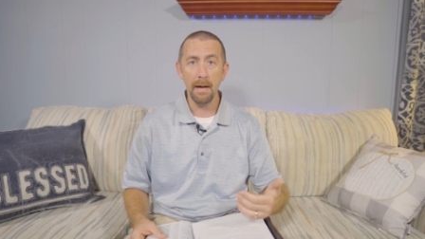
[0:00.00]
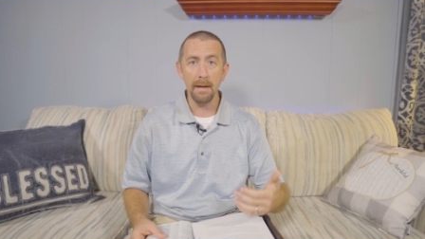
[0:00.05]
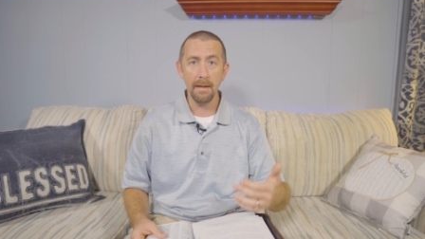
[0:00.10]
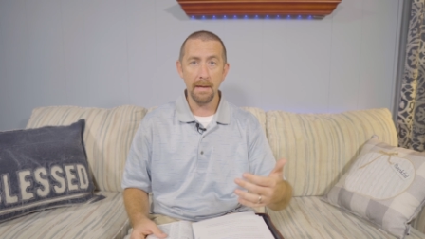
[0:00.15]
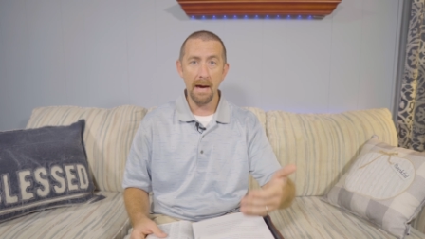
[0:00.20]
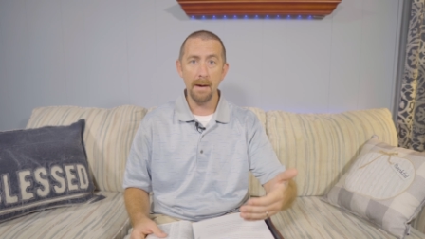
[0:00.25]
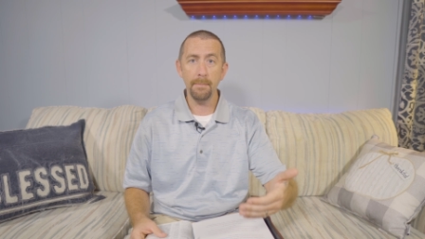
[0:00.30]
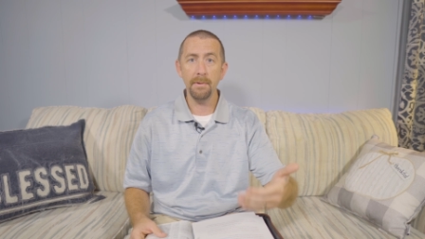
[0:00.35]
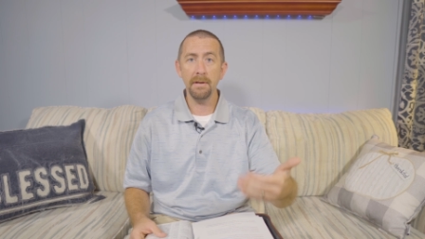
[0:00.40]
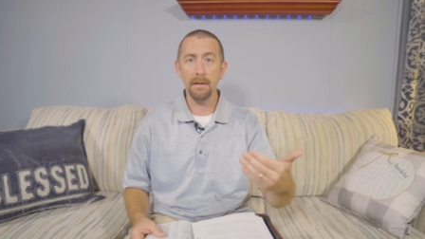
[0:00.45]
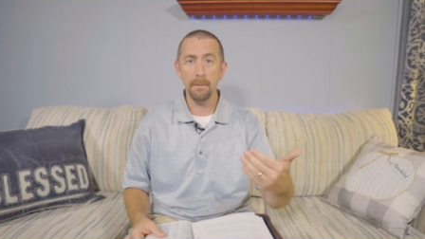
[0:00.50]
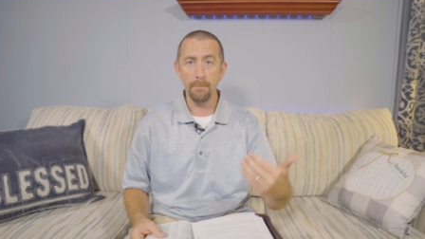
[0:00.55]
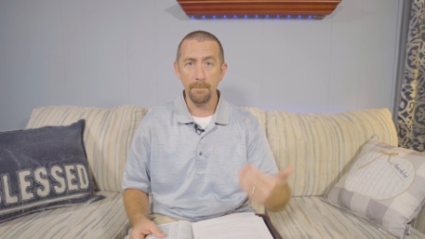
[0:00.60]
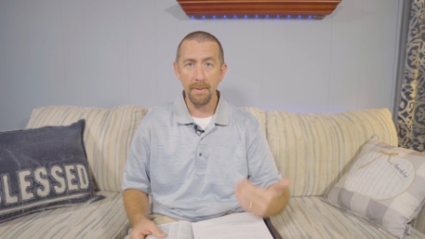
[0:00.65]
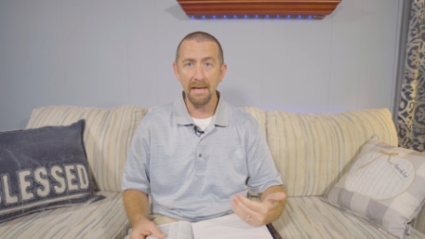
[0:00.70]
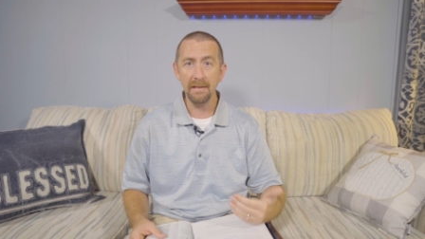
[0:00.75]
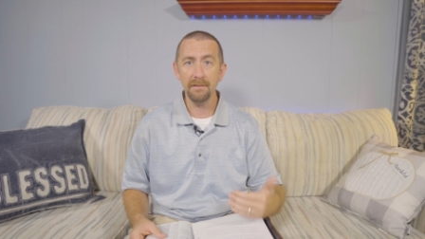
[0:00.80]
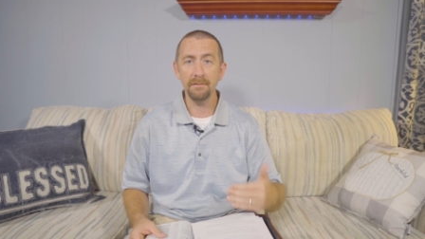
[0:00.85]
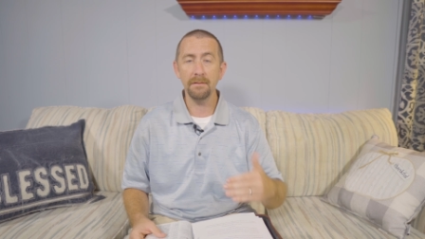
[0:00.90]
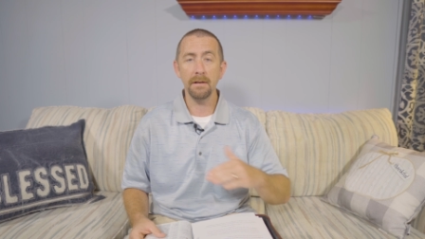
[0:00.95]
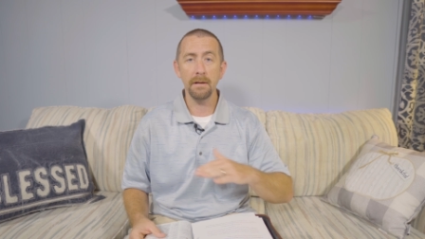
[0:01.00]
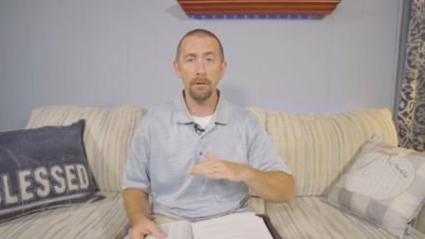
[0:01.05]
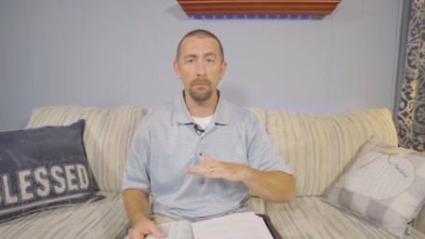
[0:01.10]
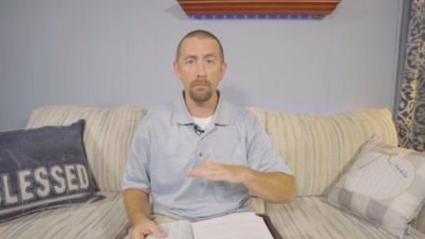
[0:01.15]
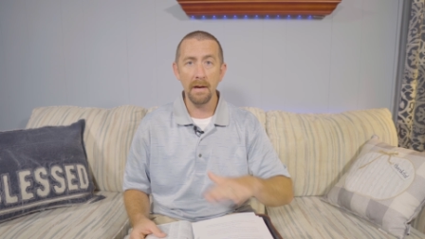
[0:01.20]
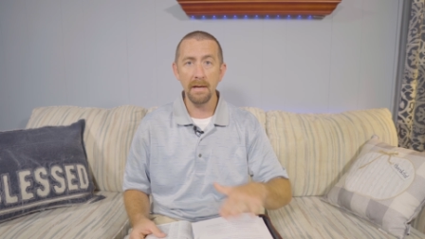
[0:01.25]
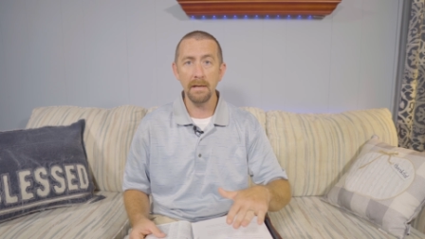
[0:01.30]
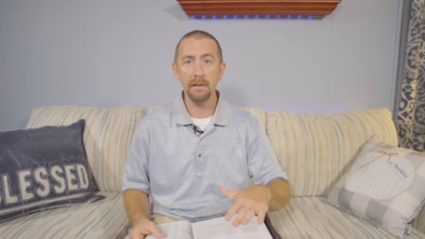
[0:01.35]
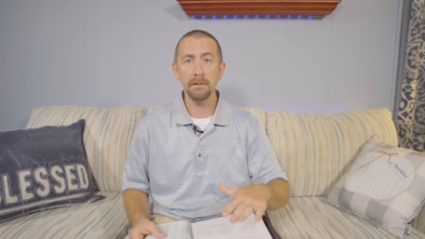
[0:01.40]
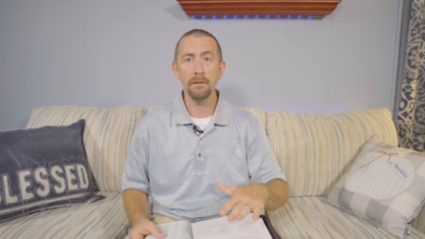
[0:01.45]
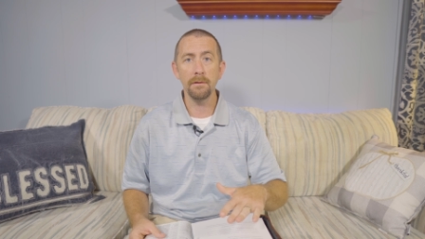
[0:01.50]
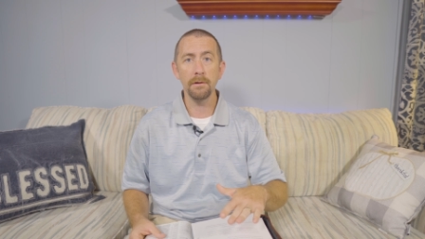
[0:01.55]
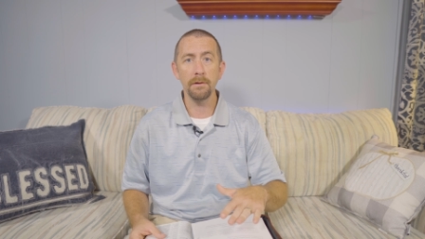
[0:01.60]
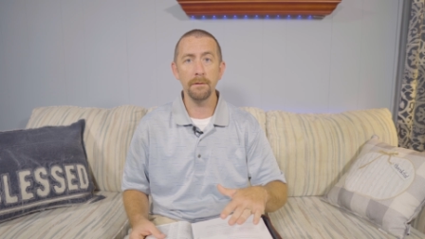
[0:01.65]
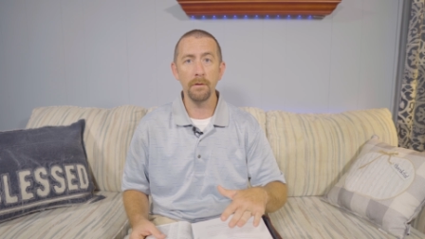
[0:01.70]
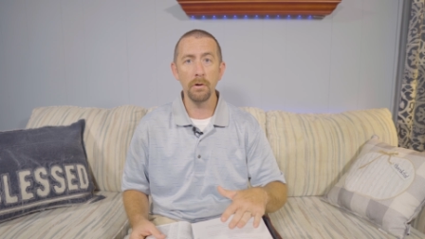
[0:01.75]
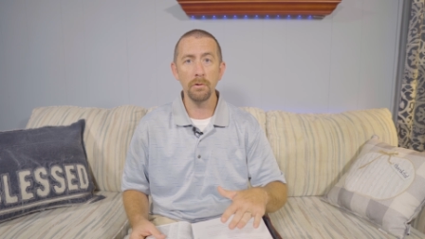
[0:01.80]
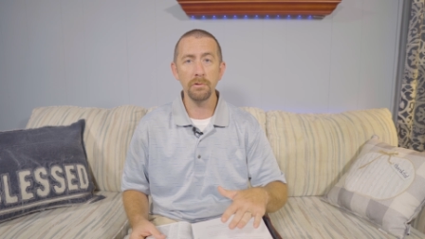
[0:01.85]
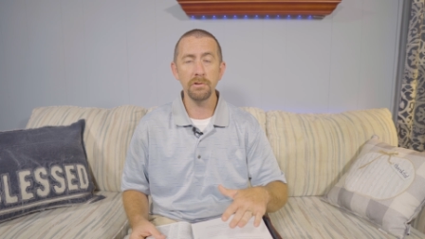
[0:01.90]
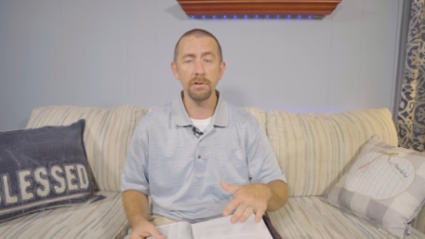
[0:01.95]
I copied it and pasted it right into the
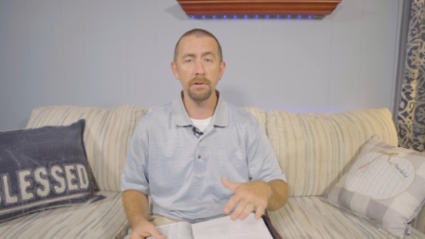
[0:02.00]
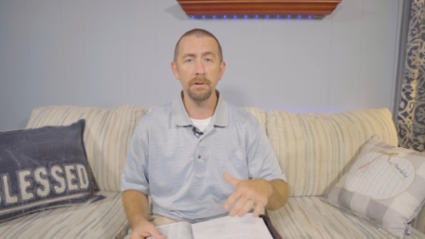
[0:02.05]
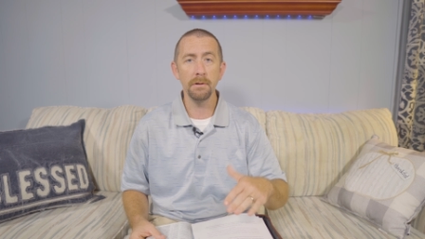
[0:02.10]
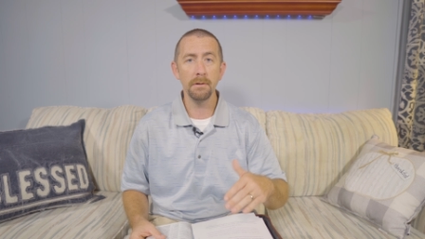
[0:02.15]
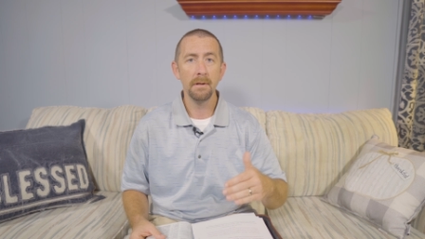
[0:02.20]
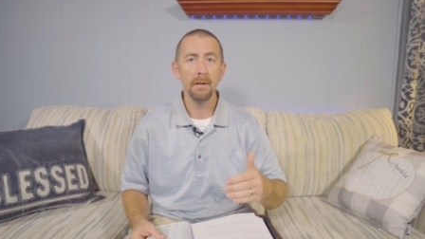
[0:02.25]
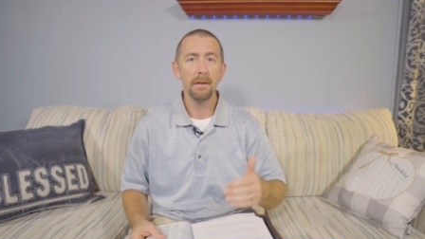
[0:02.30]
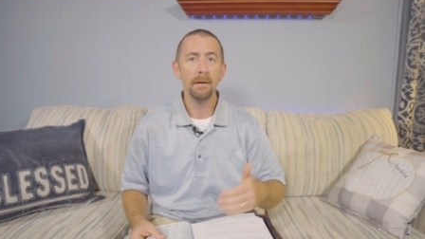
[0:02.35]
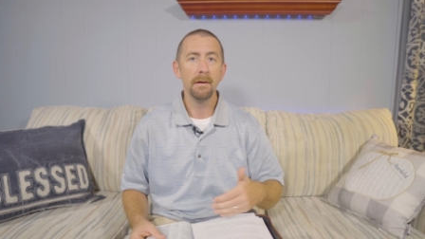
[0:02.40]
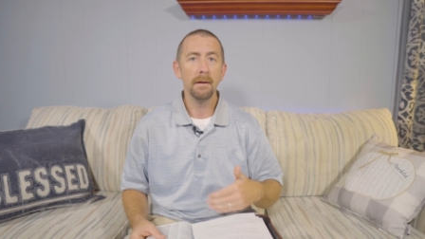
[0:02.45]
devotional